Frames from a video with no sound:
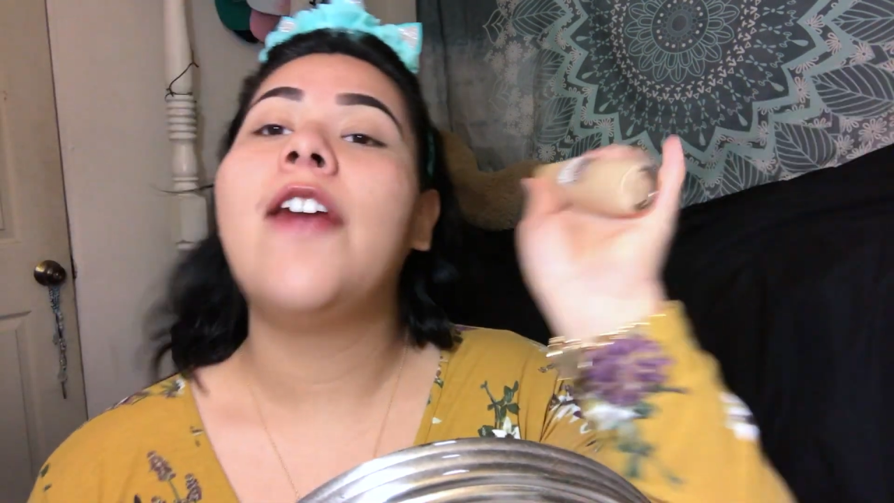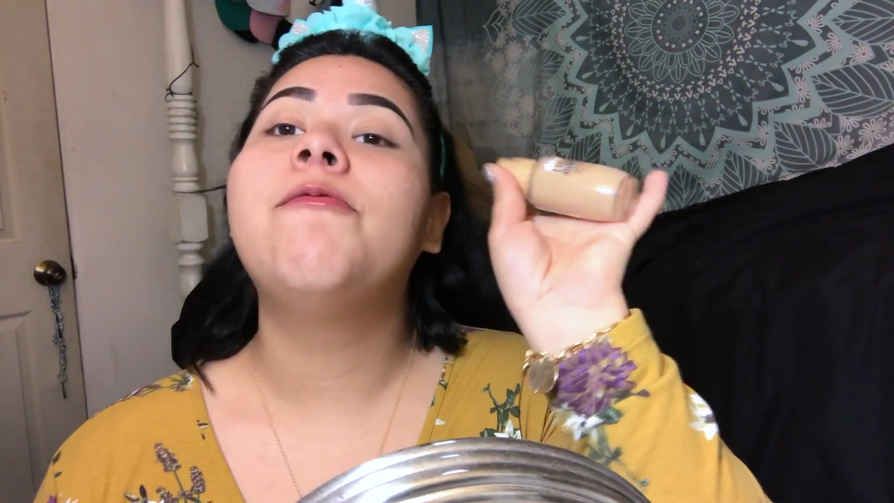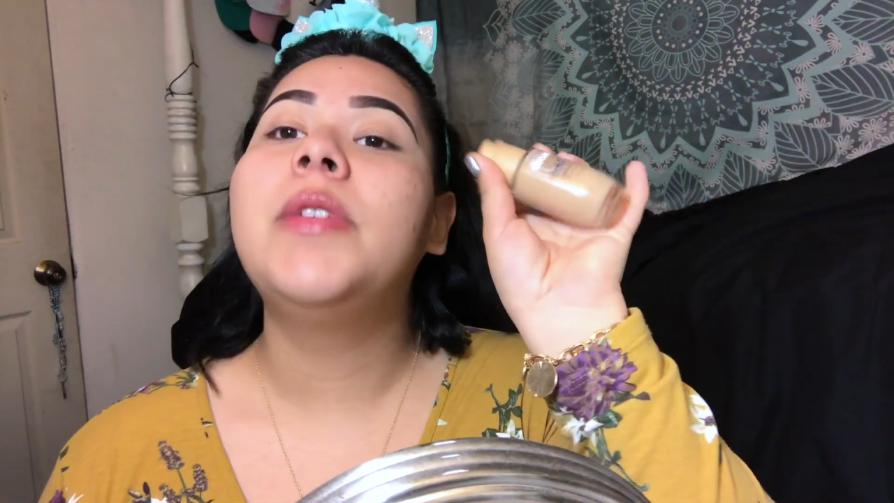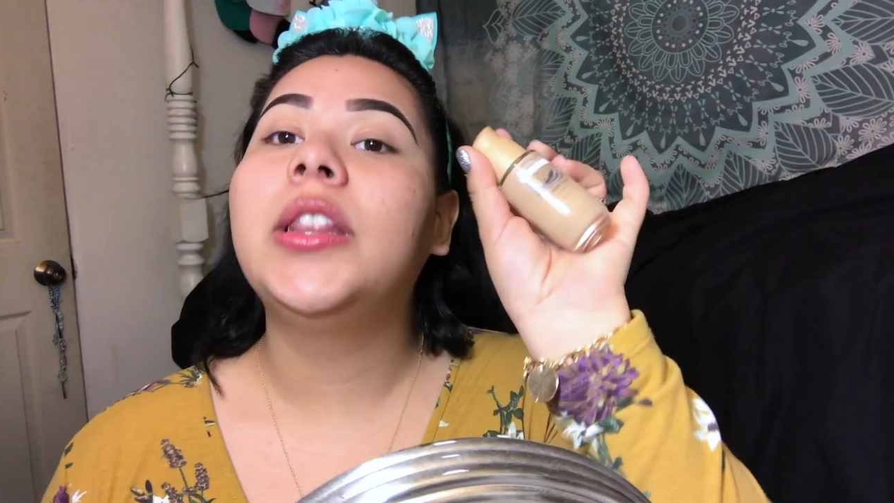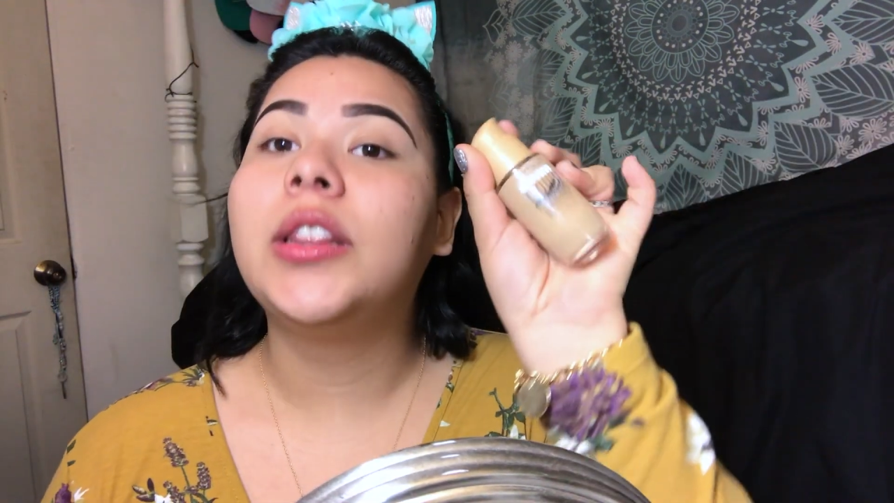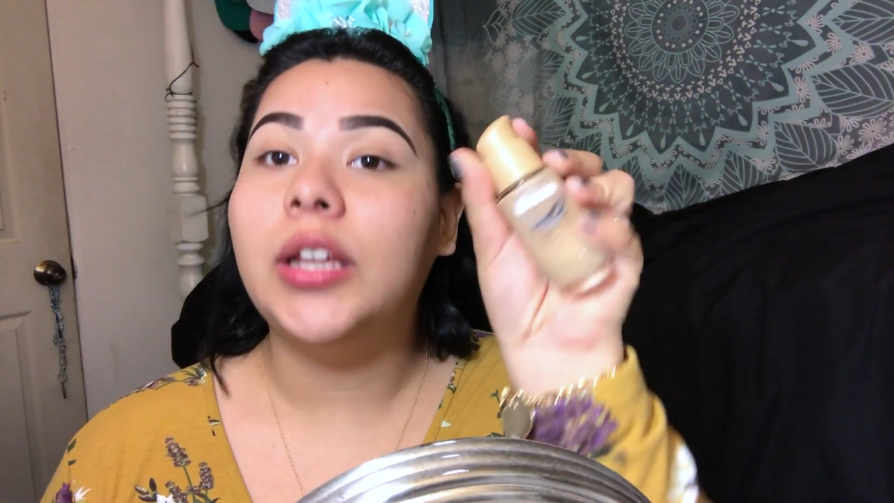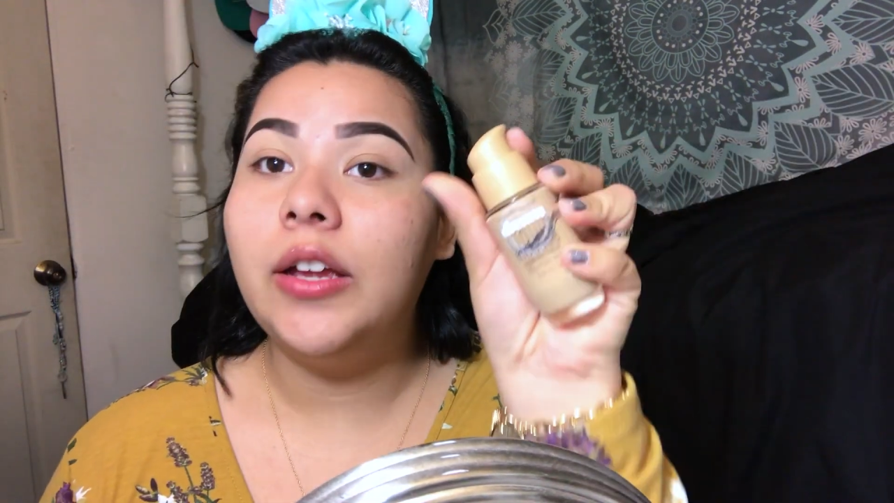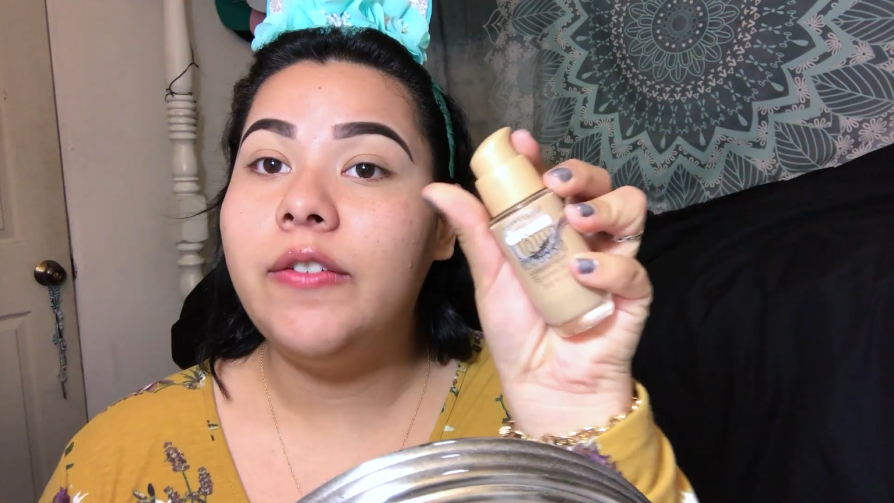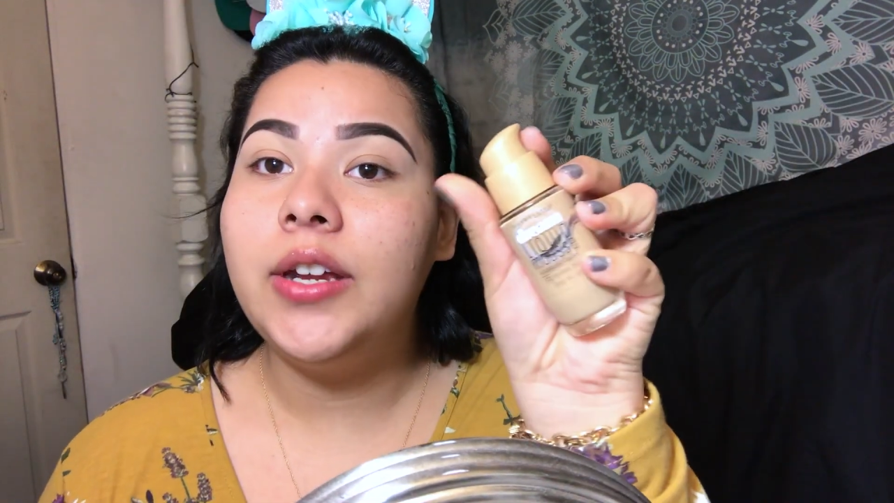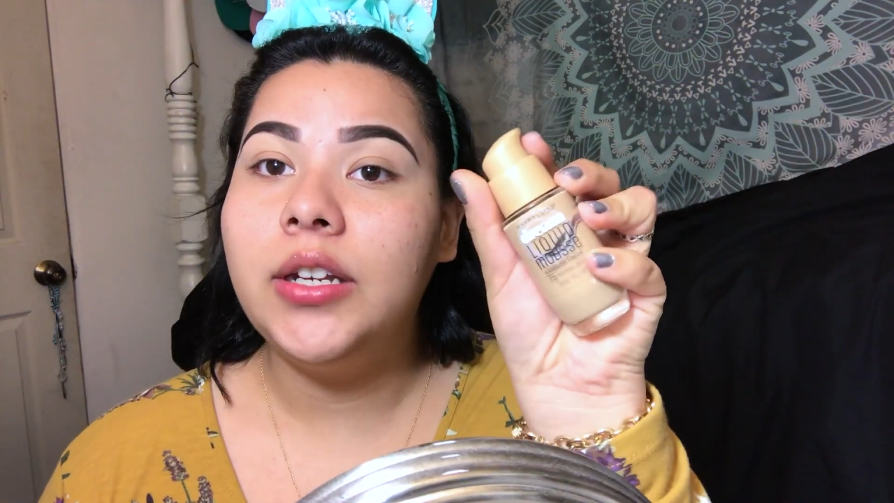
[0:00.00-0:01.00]
been
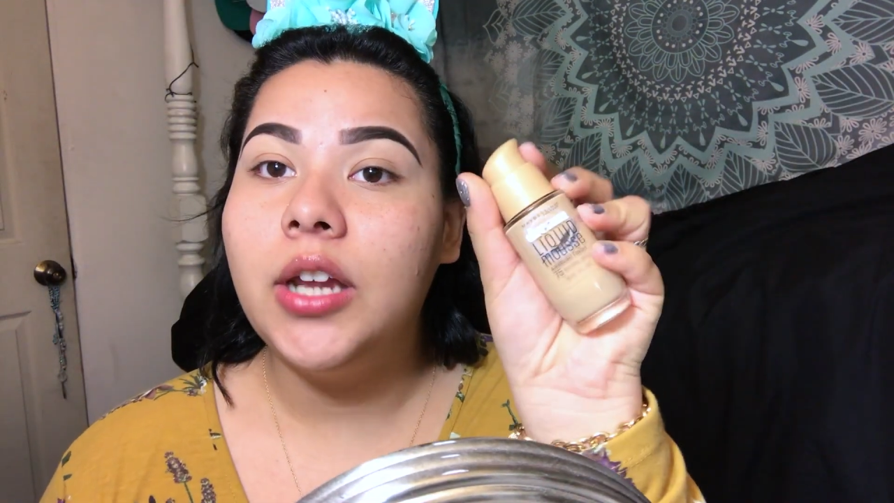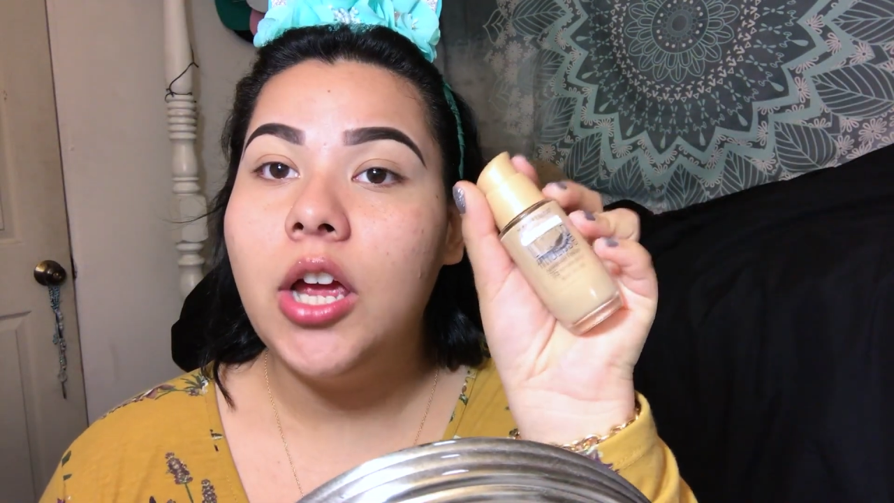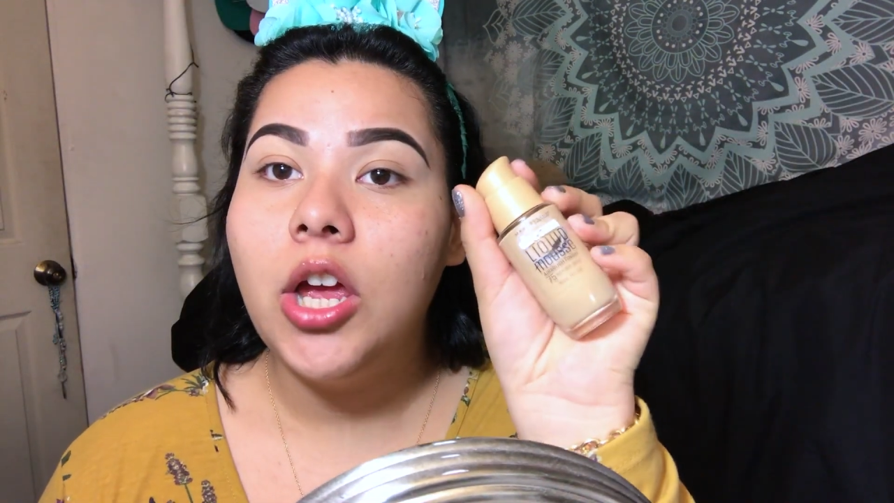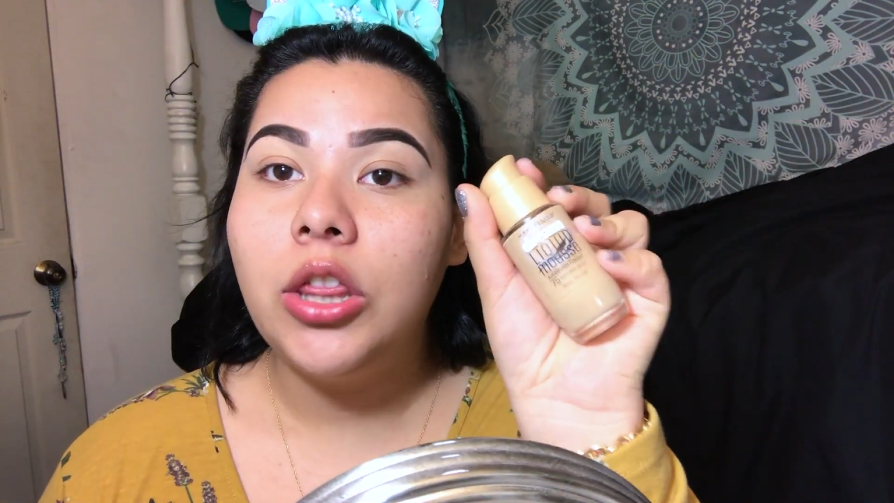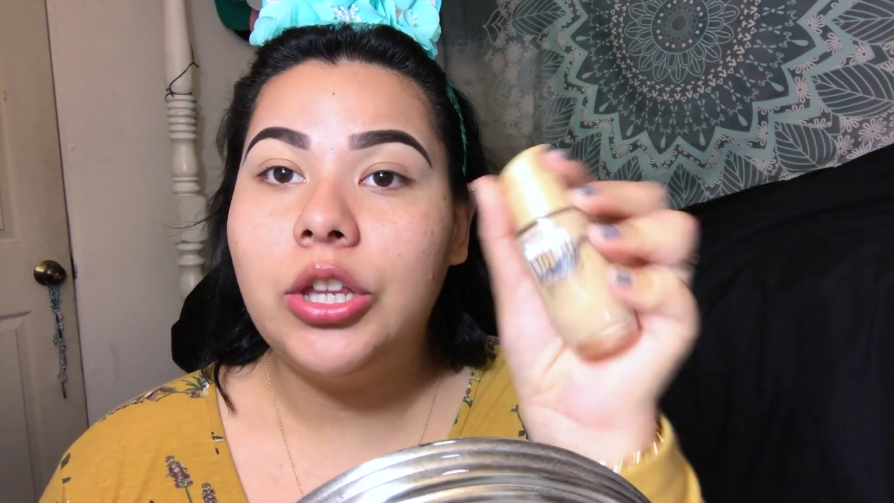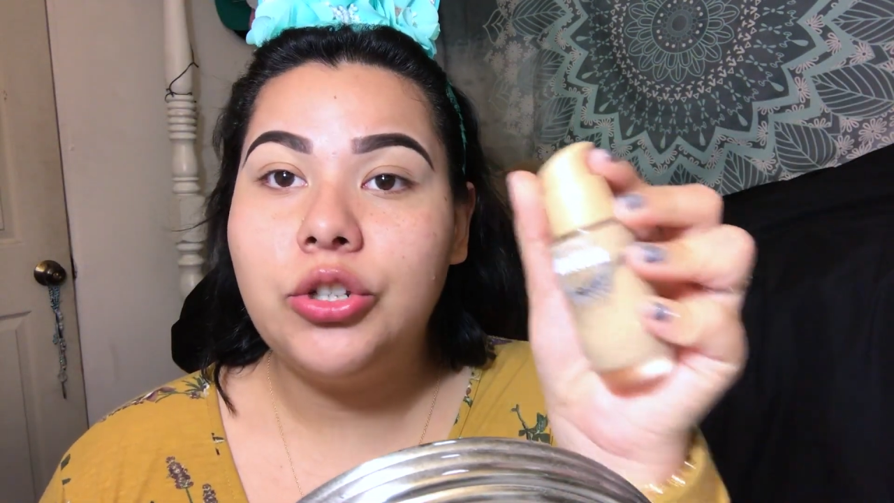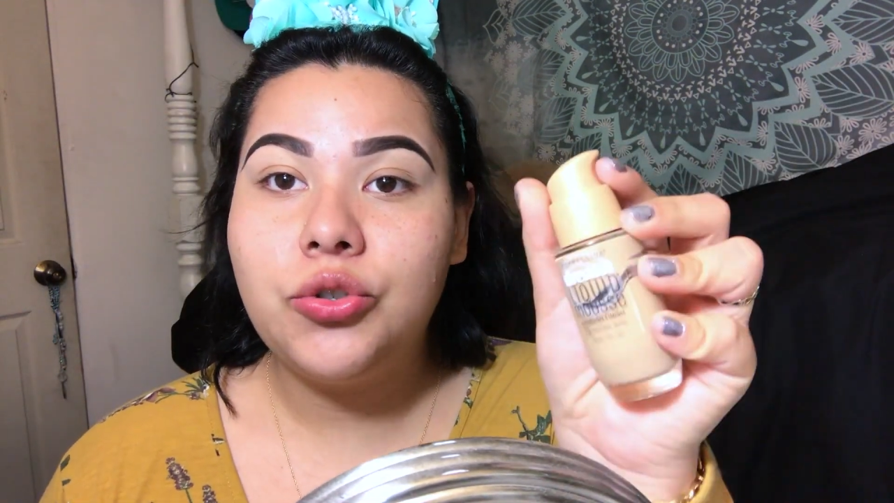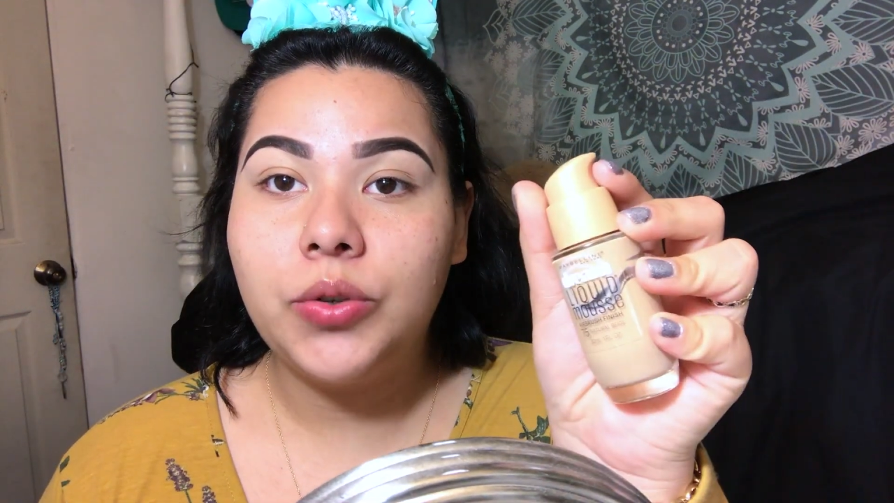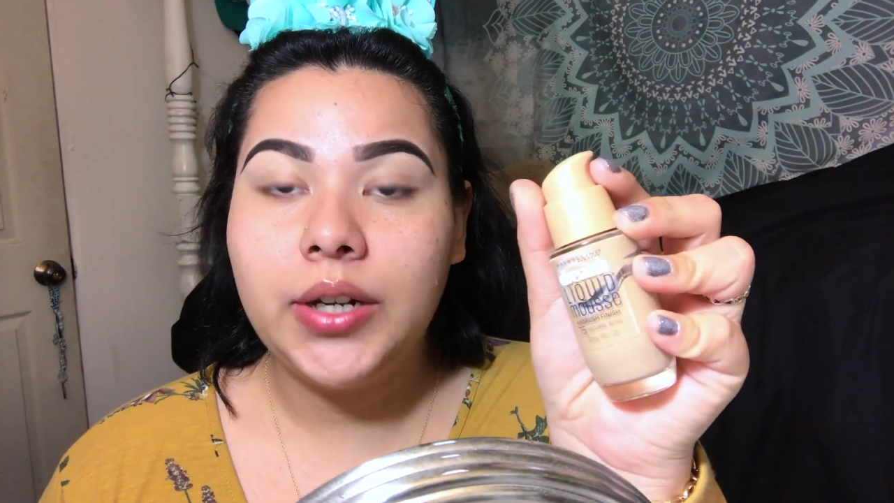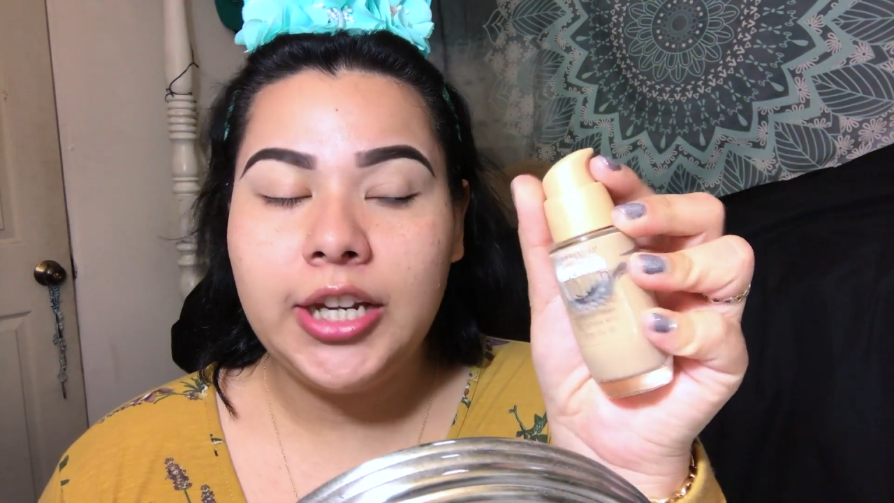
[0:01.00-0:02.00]
loving the
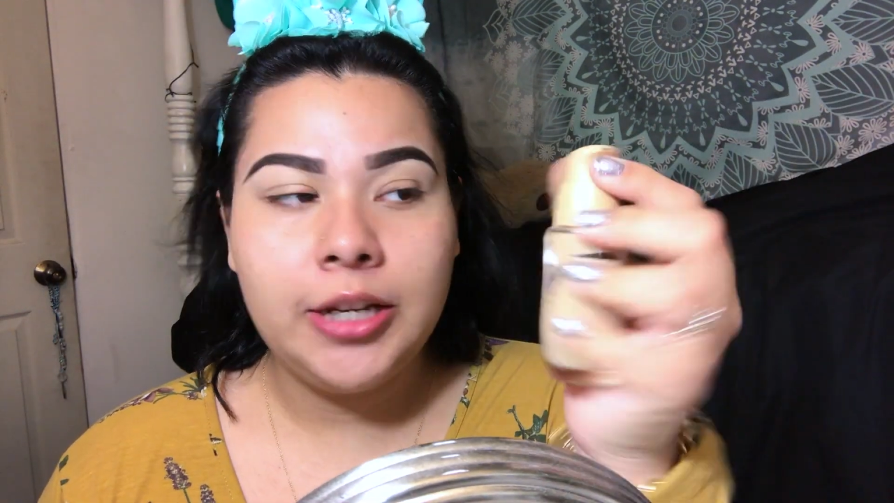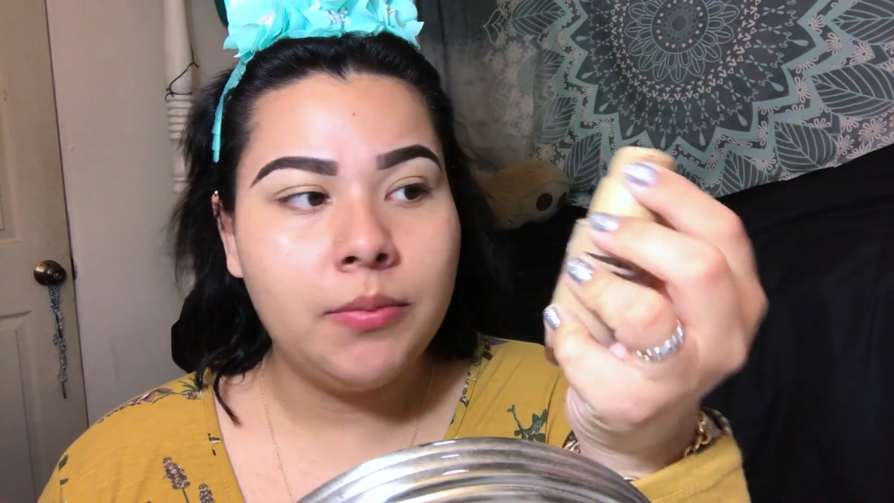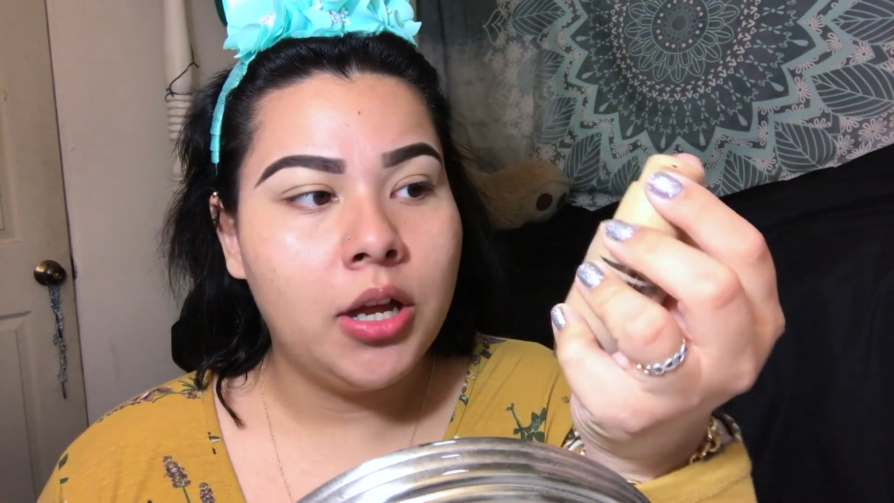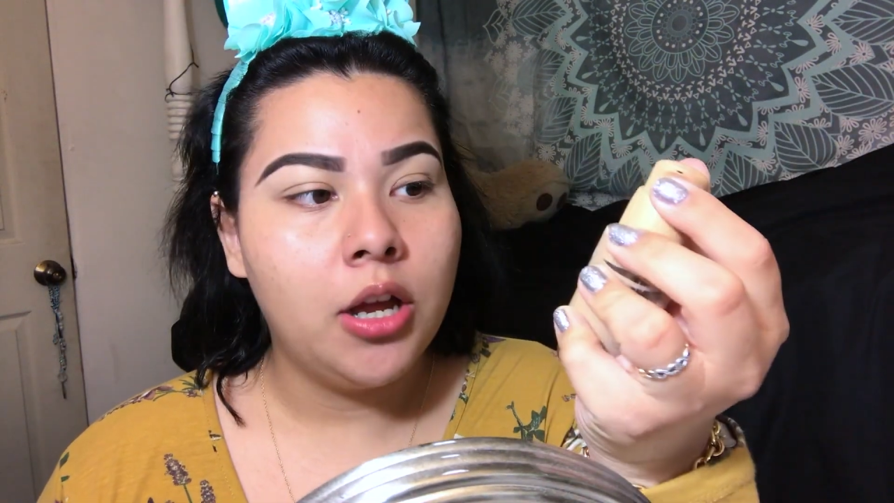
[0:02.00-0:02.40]
Dream